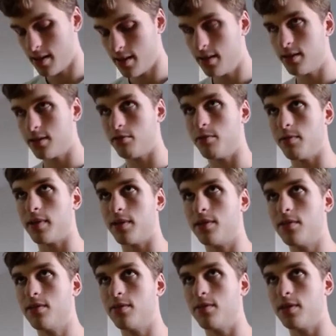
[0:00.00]
So what we can
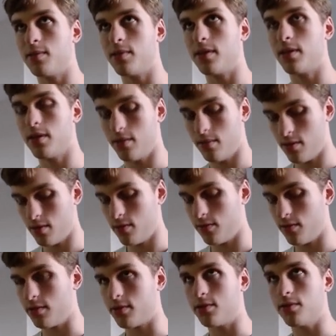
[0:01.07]
do is we can go
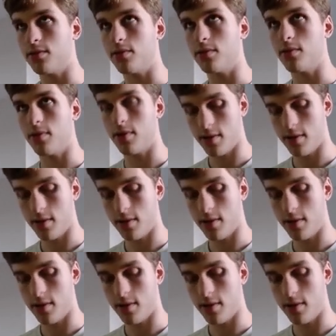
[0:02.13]
over to